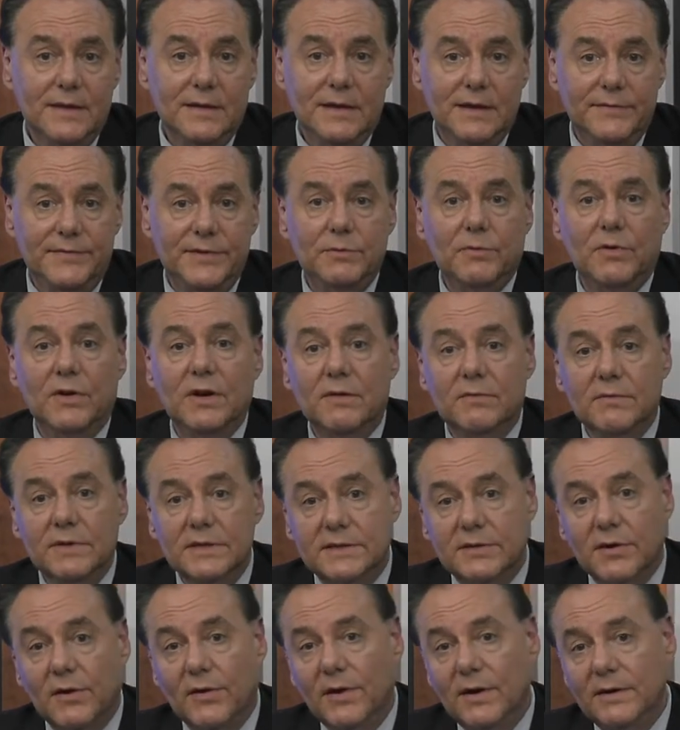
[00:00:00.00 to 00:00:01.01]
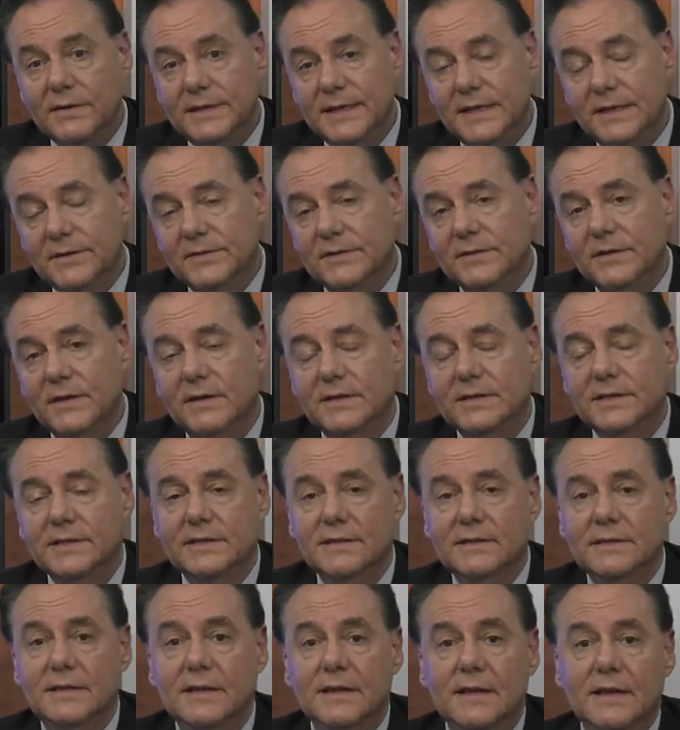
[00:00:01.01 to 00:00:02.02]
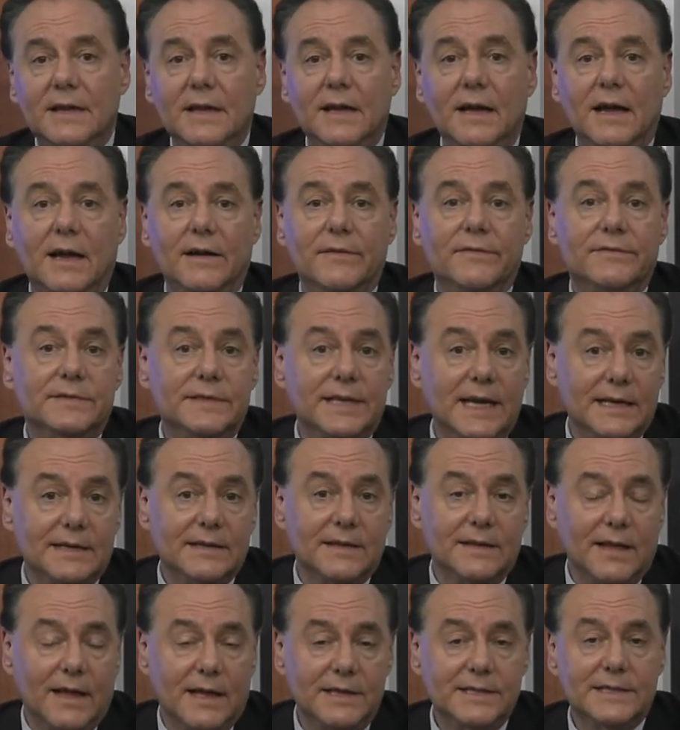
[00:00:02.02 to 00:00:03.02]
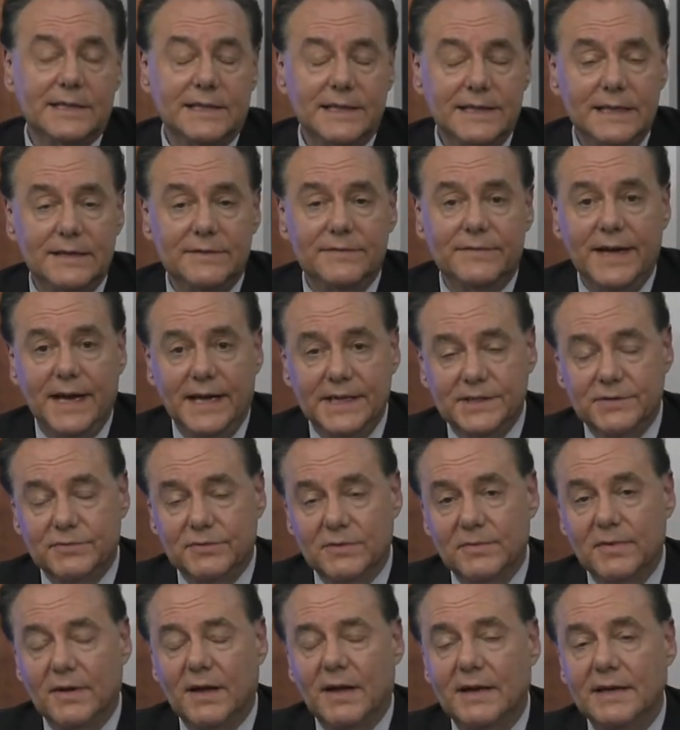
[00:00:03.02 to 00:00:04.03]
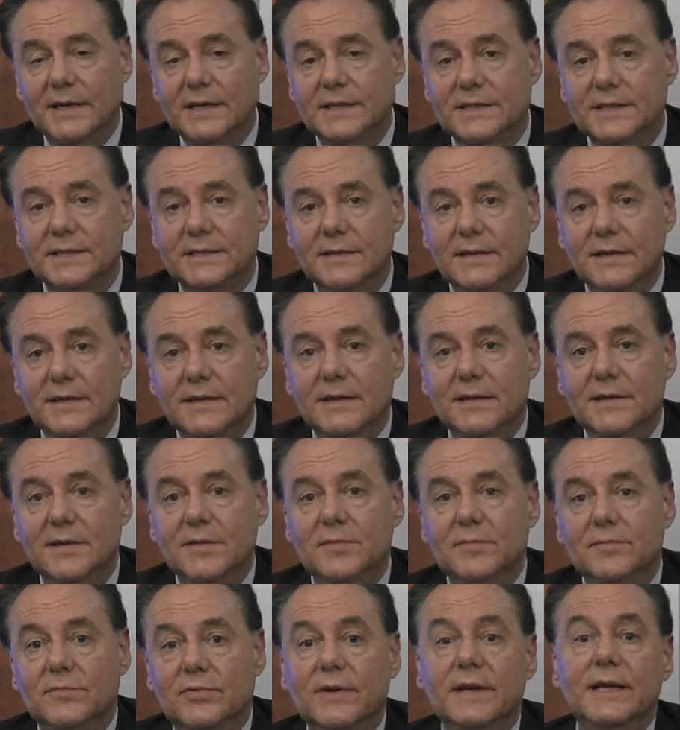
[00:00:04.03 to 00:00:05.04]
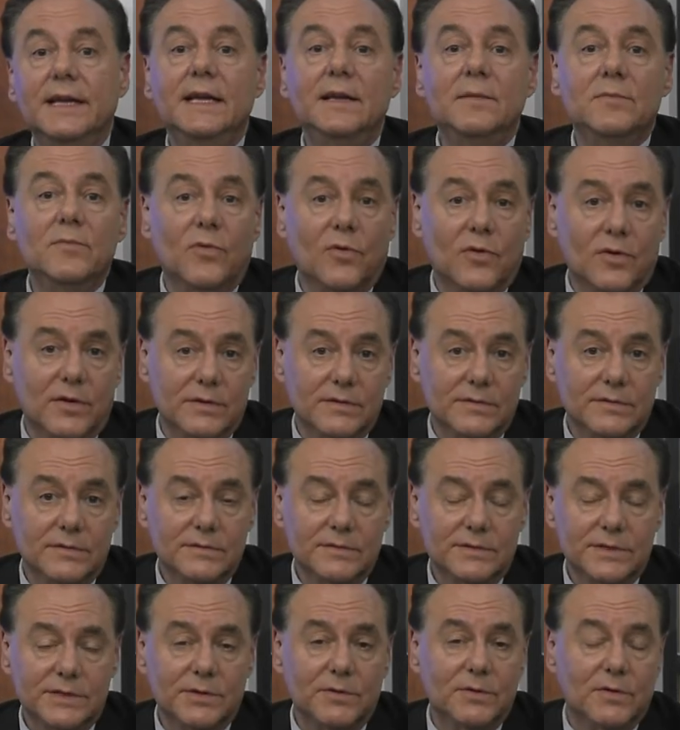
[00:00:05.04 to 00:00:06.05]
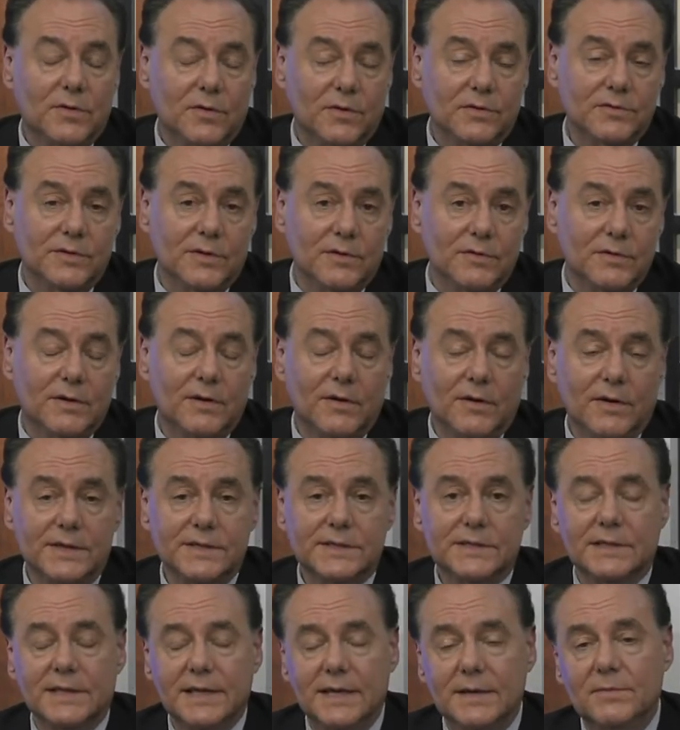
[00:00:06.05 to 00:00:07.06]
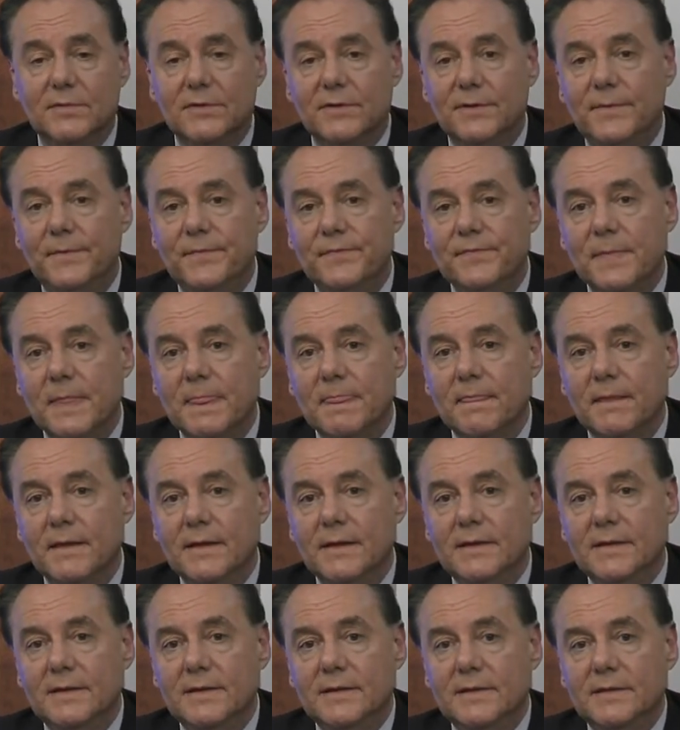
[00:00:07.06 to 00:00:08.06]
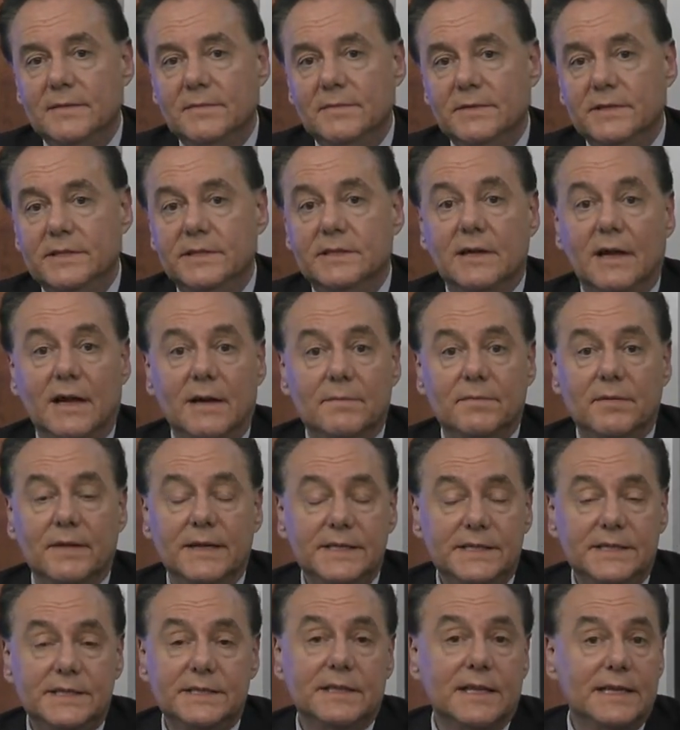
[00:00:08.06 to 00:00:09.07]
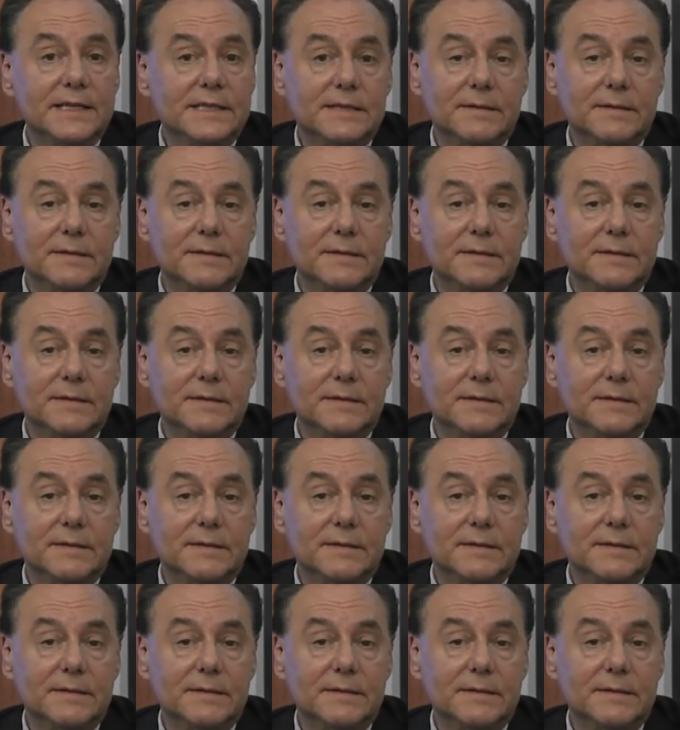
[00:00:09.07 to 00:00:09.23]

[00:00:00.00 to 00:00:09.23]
If you want to retard the introduction of technologically advanced robotics, bring in more so called low cost labor. Places like